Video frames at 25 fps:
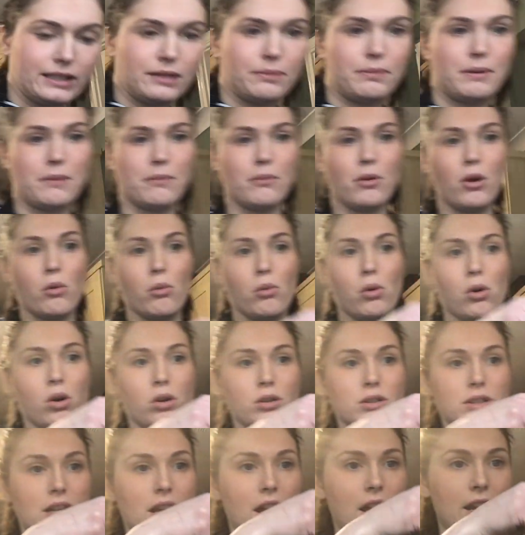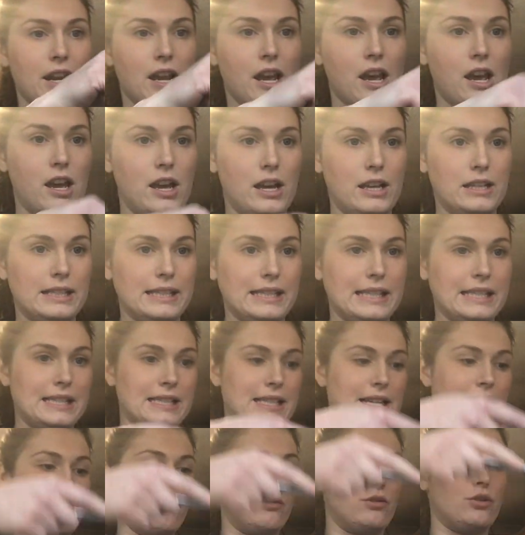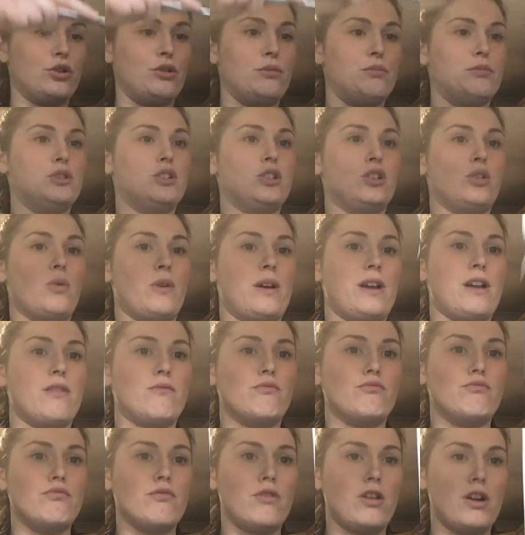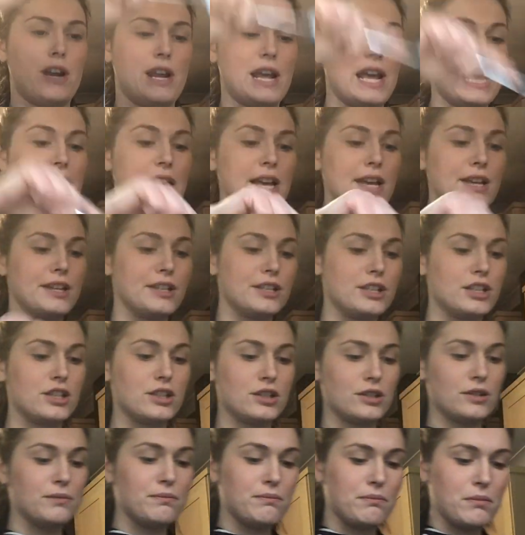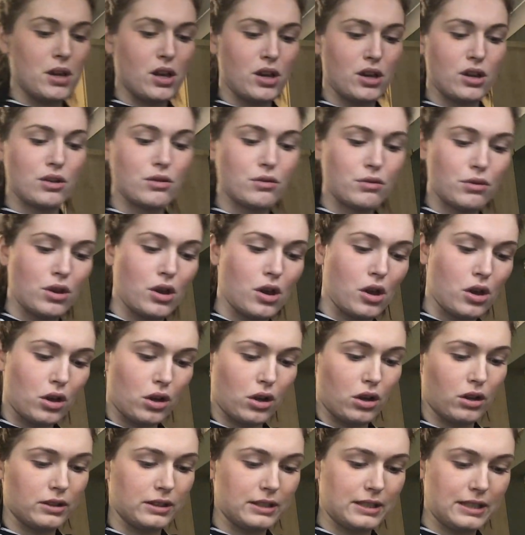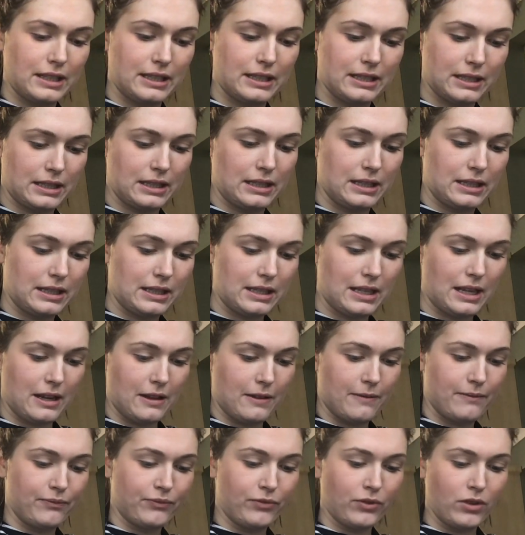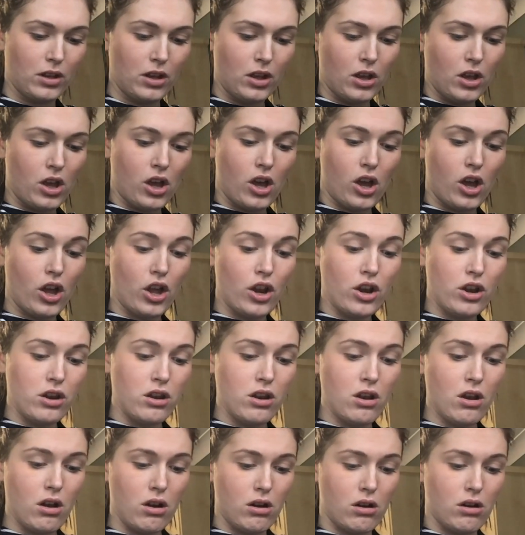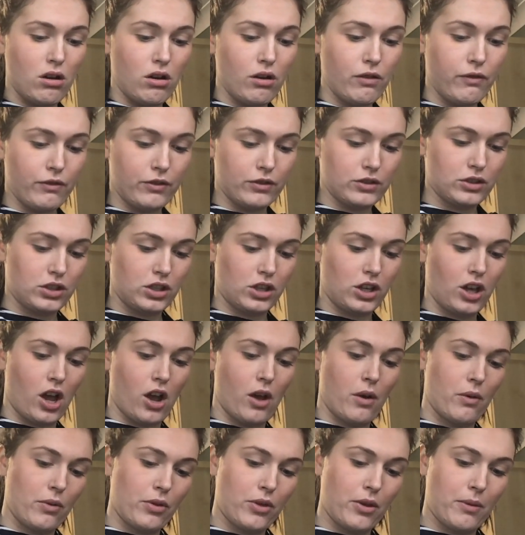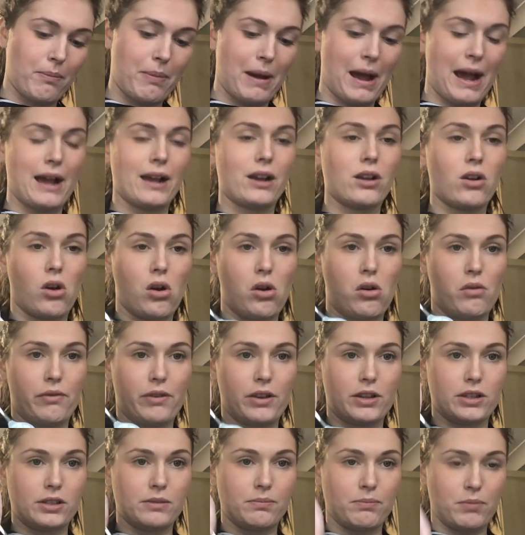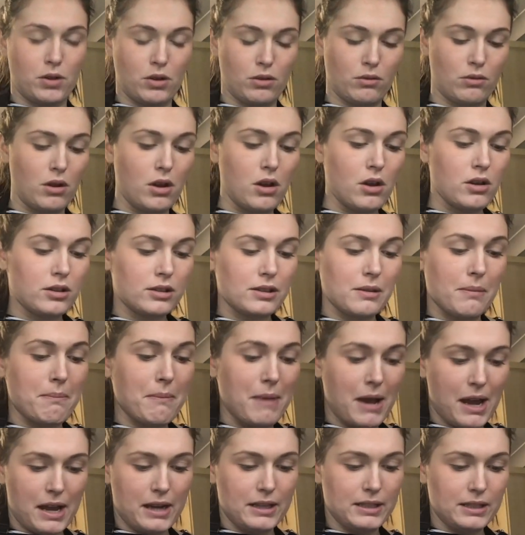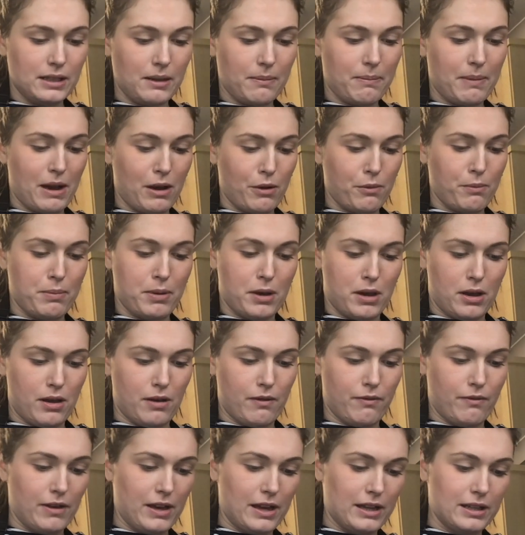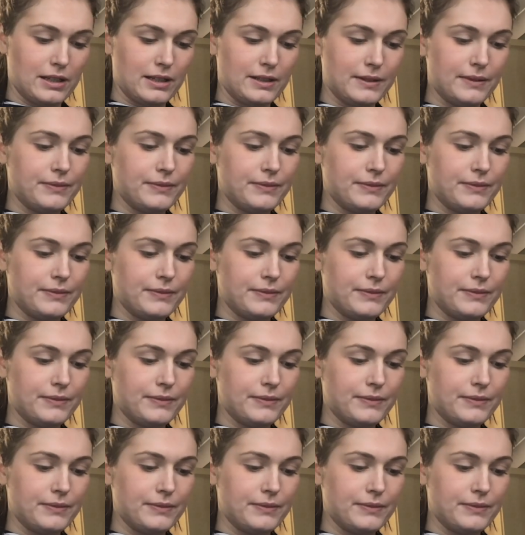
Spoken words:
bit more water, and hers is now come to quite a runny, smooth consistency. Enough to coat the back of a spoon. So mine's about perfect.